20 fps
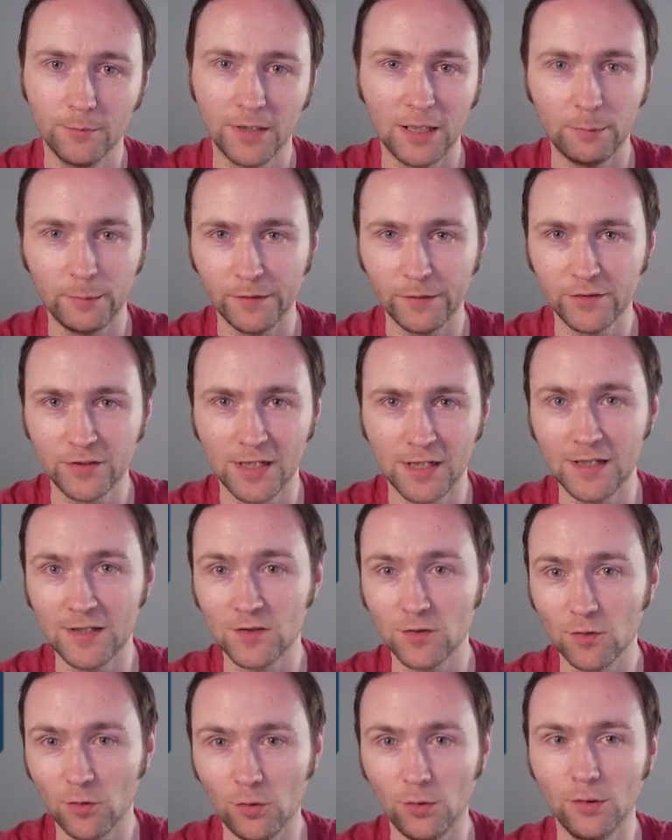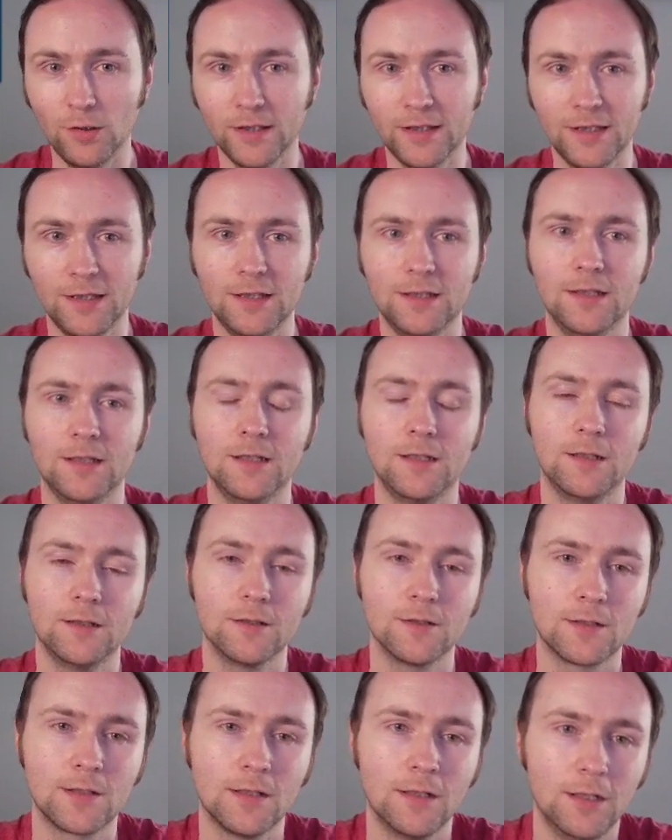and we've changed all the key
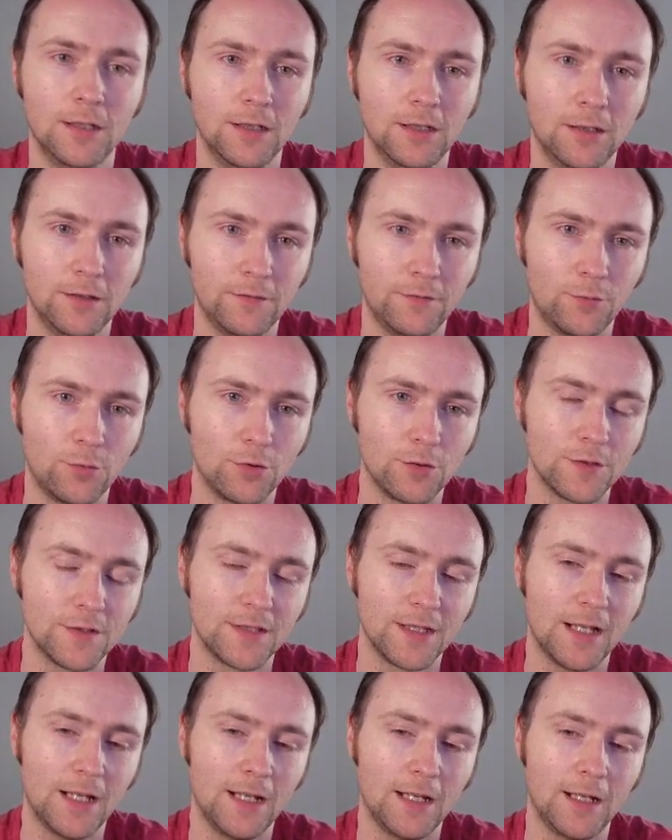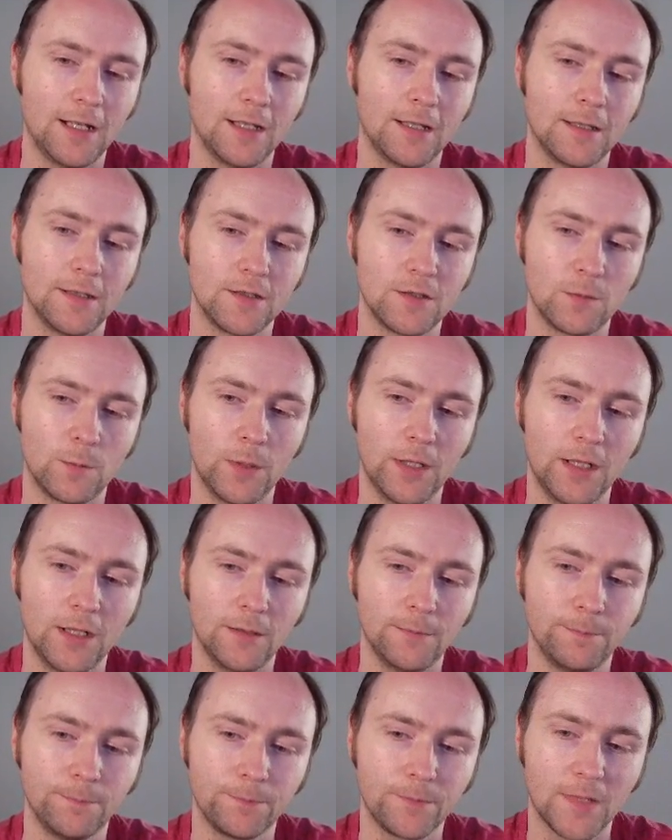details for Zaha as
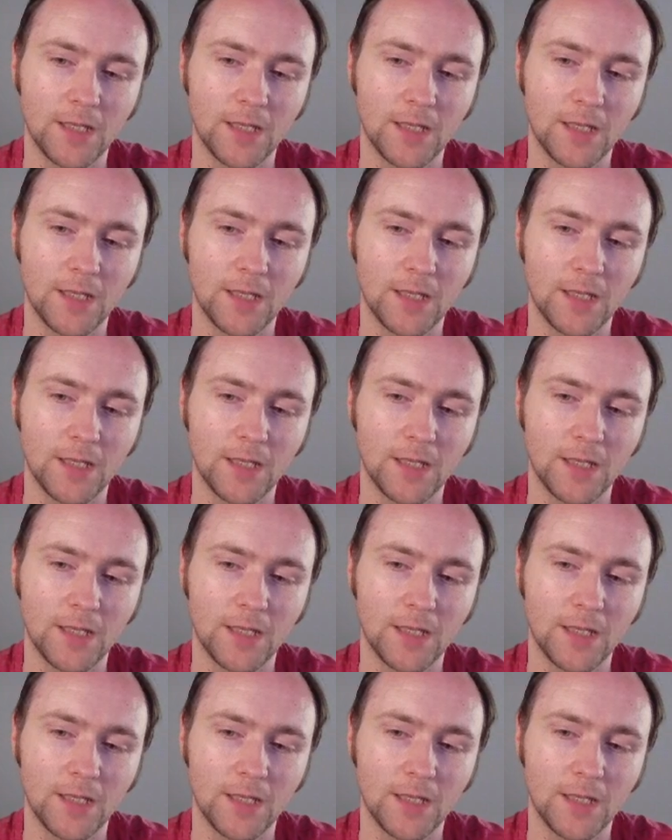well.